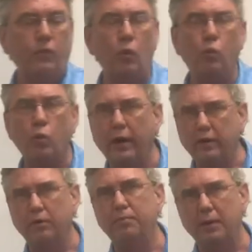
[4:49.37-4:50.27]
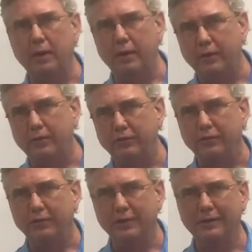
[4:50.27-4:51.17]
Record players,
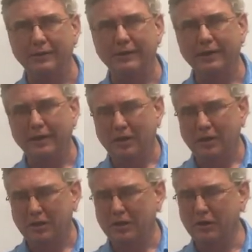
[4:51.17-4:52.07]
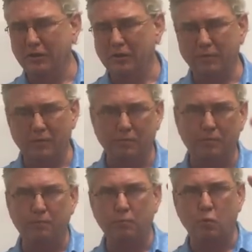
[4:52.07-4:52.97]
you know, the
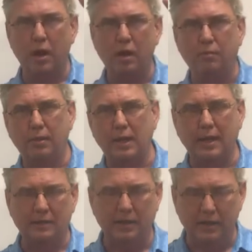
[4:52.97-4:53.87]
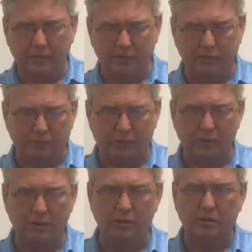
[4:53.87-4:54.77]
brown black things you put
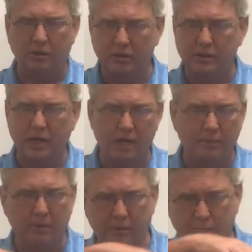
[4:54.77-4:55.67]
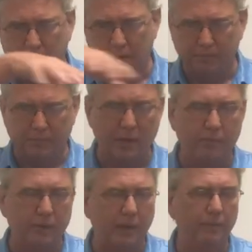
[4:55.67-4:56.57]
on a turntable and they
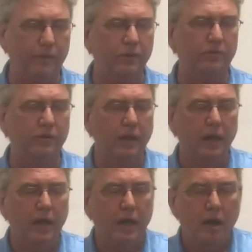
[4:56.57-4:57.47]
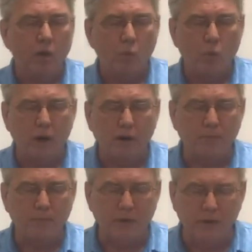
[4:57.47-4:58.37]
play music.
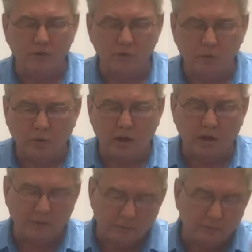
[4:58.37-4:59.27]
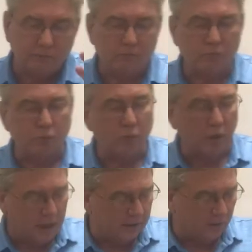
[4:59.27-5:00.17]
Record players,
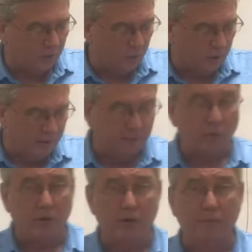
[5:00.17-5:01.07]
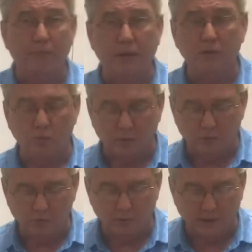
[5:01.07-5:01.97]
I'll just read for you on page
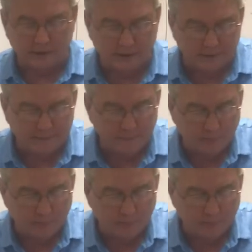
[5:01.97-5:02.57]
122.